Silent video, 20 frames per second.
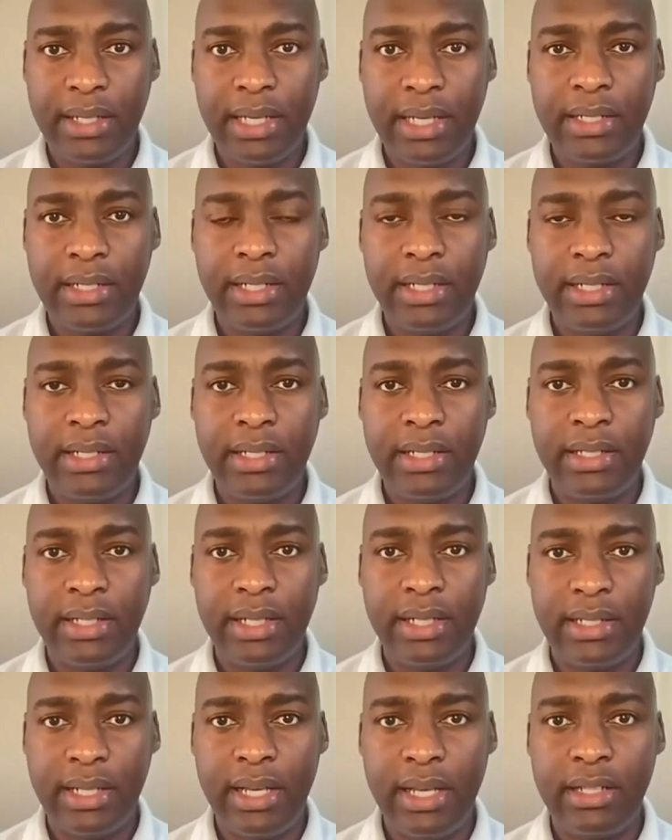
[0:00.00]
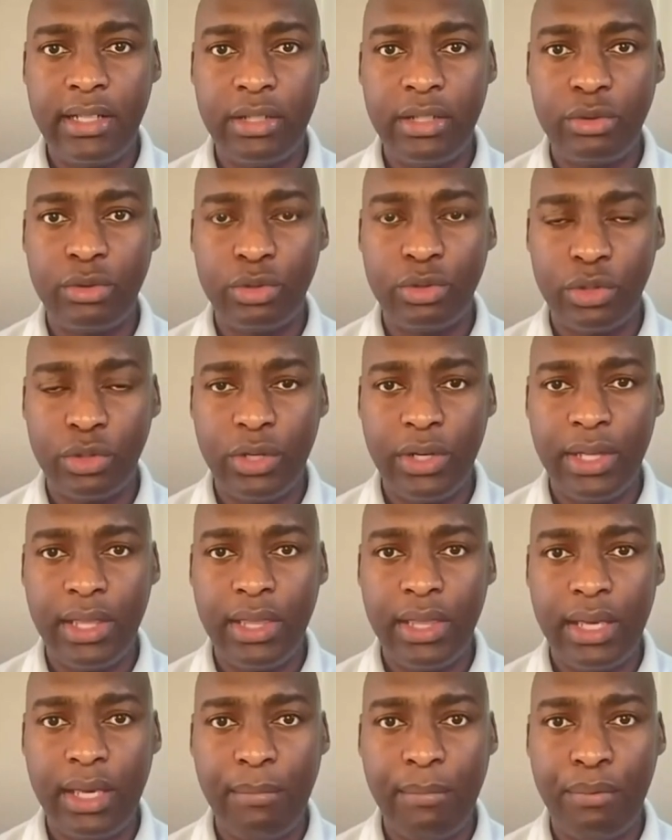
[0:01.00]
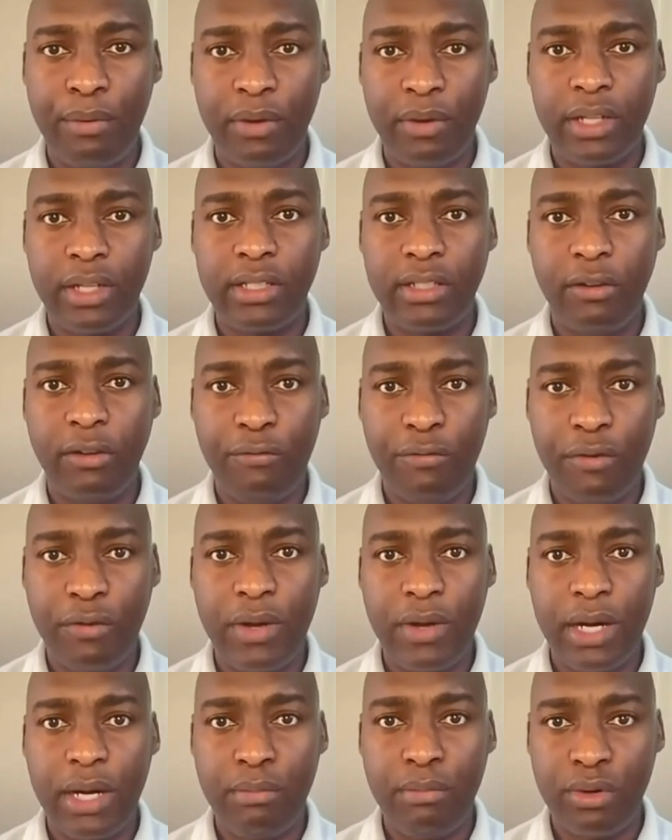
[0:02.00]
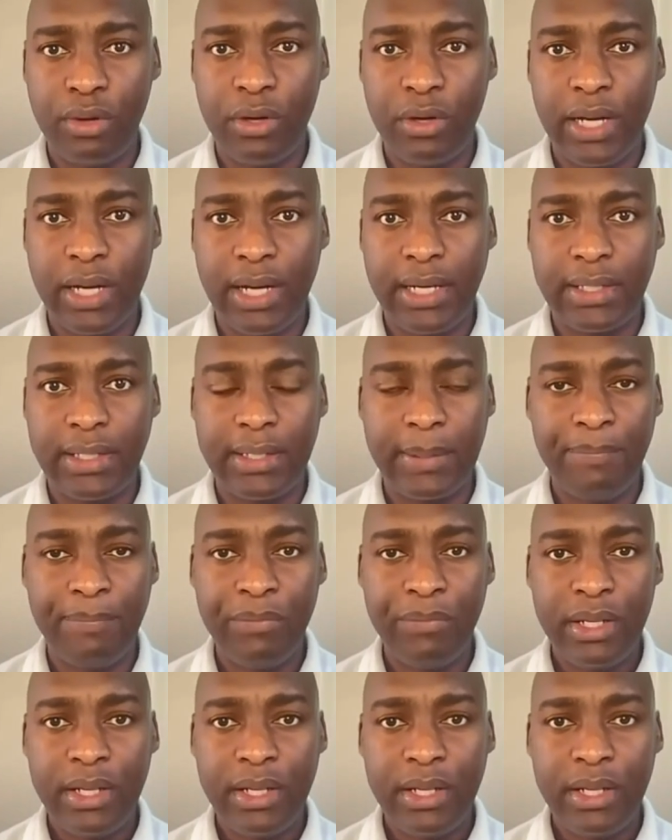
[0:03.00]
that it is intending to join the Progressive Caucus.